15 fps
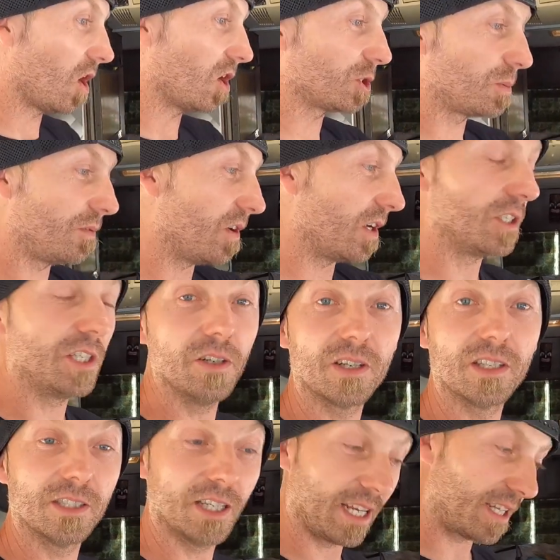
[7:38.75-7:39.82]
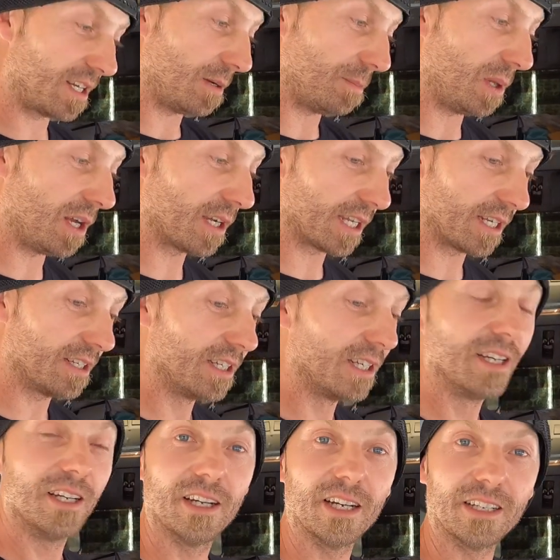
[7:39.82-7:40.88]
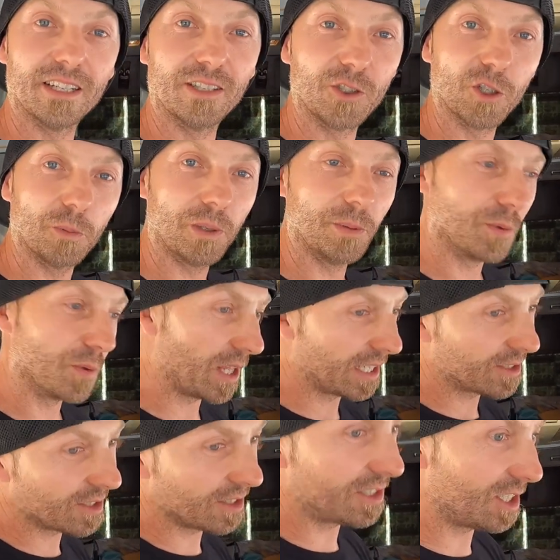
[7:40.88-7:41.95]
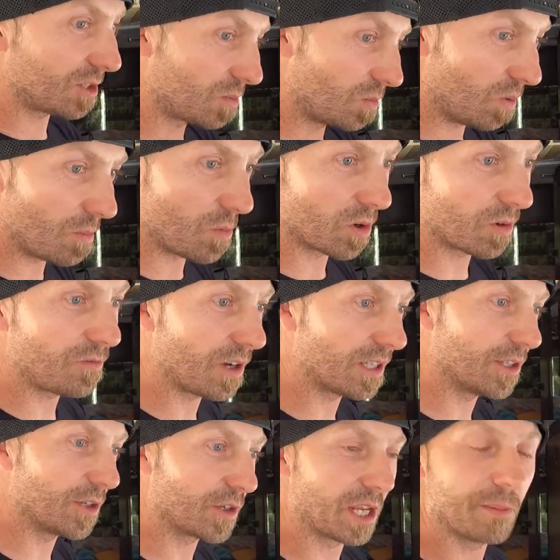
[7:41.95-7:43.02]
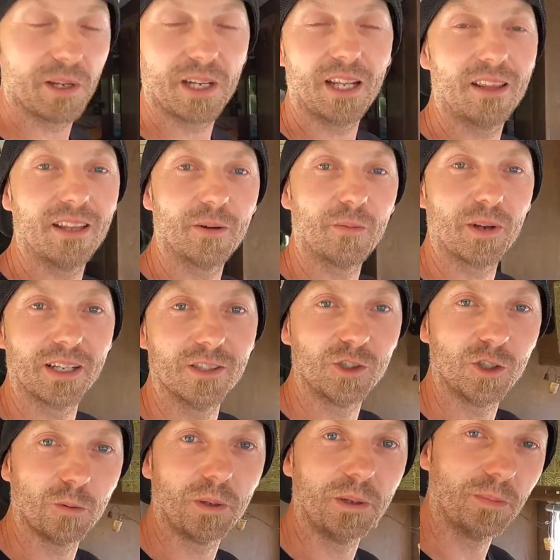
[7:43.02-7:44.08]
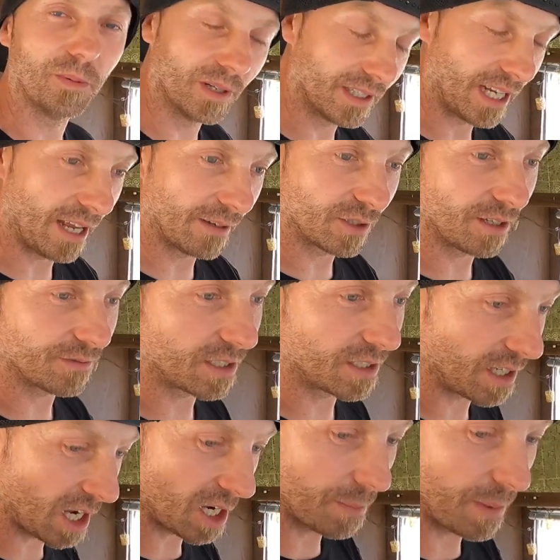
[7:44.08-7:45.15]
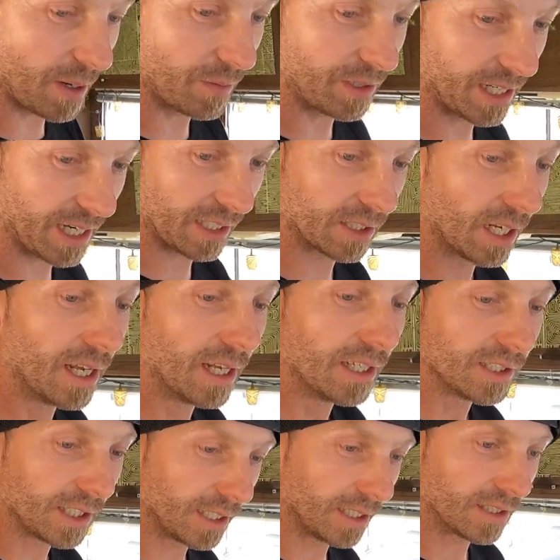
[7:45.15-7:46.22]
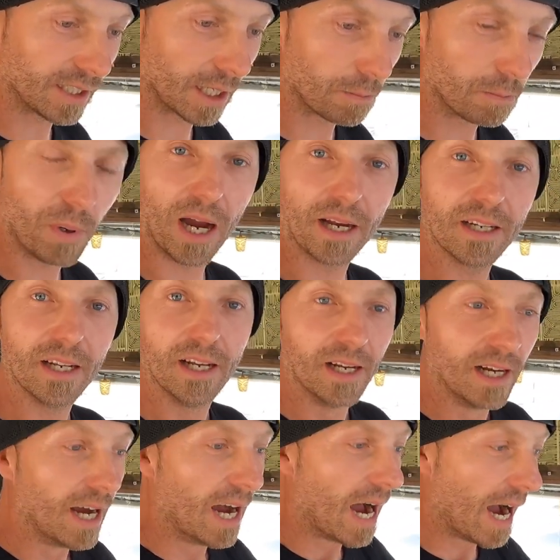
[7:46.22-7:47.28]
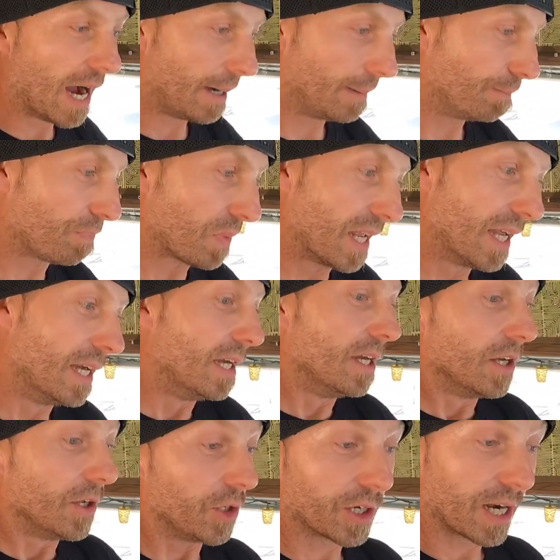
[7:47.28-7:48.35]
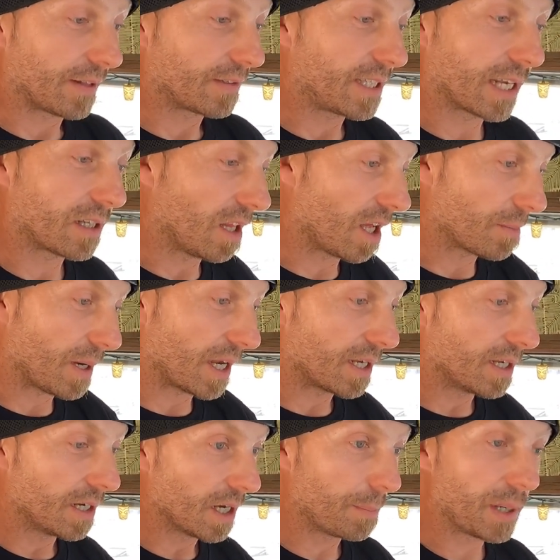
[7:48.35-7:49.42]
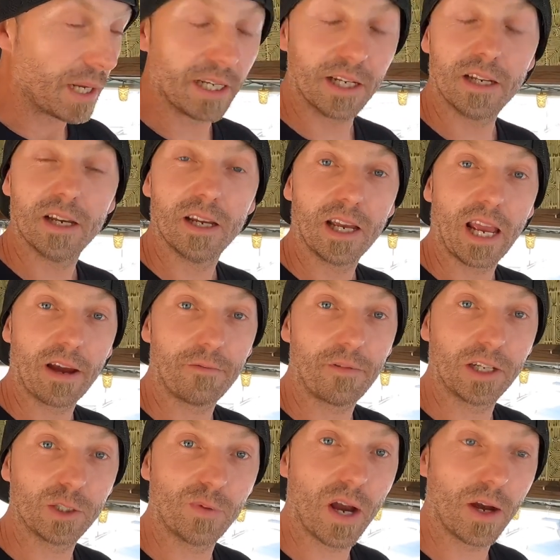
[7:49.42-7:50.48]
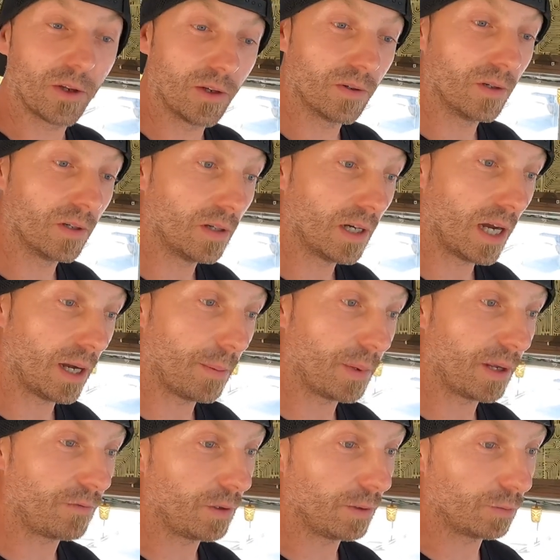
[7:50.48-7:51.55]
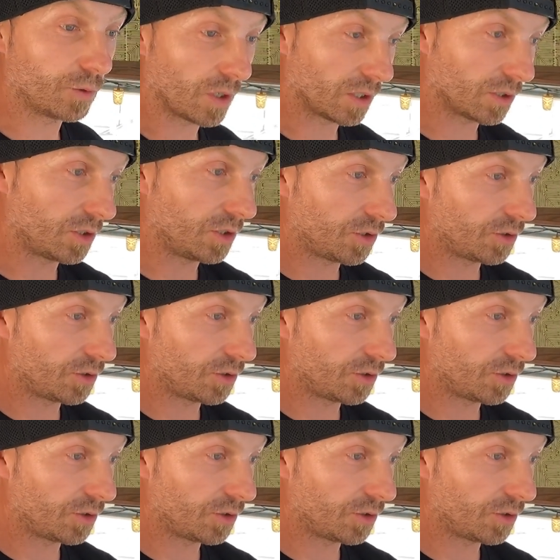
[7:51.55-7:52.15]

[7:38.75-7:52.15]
would also be fun too, because then I could unplug it and then show people that. So it's just one more fun little gimmicky thing we can show people and have stuff to talk about when you guys see this thing. But um, you're gonna have to take a lot of my opinion at face value um, if you dr-